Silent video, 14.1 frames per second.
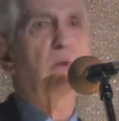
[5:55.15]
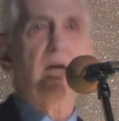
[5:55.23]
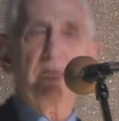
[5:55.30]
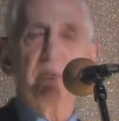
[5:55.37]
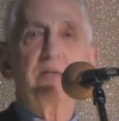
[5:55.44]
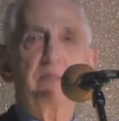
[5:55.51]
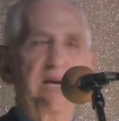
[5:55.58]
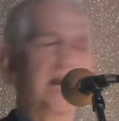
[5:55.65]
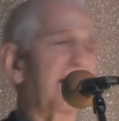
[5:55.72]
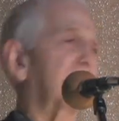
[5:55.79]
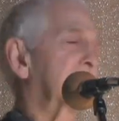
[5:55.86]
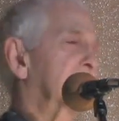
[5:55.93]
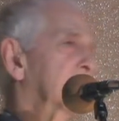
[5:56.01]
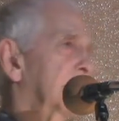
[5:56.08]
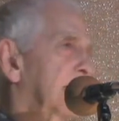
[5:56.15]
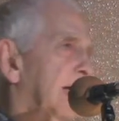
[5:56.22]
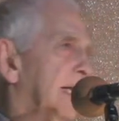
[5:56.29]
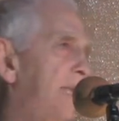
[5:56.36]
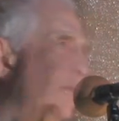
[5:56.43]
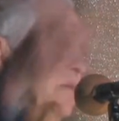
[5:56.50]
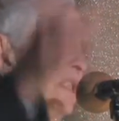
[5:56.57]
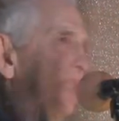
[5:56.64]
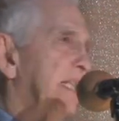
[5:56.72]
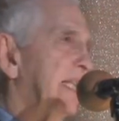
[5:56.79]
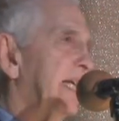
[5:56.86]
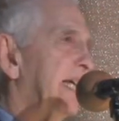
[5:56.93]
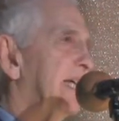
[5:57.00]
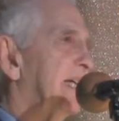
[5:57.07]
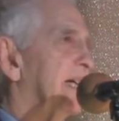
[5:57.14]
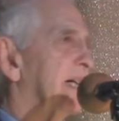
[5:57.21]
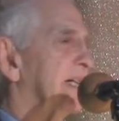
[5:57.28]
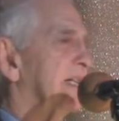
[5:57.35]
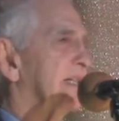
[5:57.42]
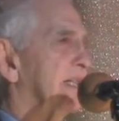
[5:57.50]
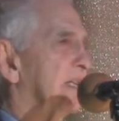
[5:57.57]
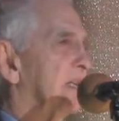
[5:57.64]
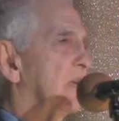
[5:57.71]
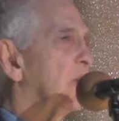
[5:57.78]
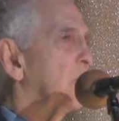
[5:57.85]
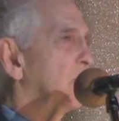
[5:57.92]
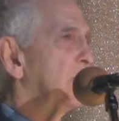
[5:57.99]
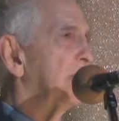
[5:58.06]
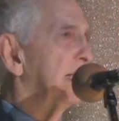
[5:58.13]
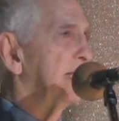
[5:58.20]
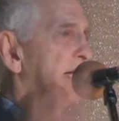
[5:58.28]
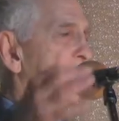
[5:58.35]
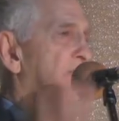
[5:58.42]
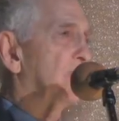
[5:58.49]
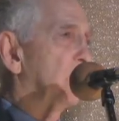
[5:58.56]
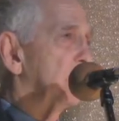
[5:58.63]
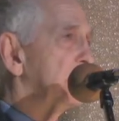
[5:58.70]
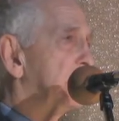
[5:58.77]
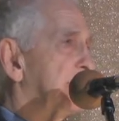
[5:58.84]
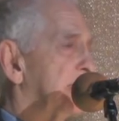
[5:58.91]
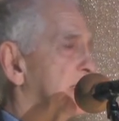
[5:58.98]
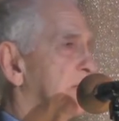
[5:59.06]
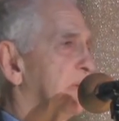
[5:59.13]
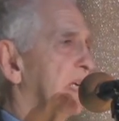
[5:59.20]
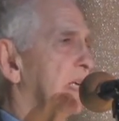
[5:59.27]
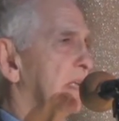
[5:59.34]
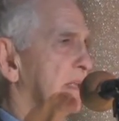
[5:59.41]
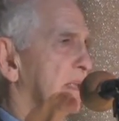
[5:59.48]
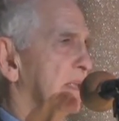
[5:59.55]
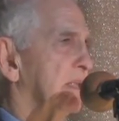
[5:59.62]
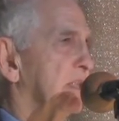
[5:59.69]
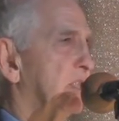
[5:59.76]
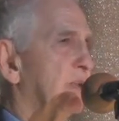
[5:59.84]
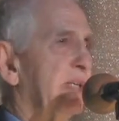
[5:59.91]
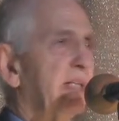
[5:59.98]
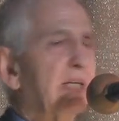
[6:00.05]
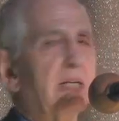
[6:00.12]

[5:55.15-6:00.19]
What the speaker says: I went back, and I was in the alone at first in the middle of the street,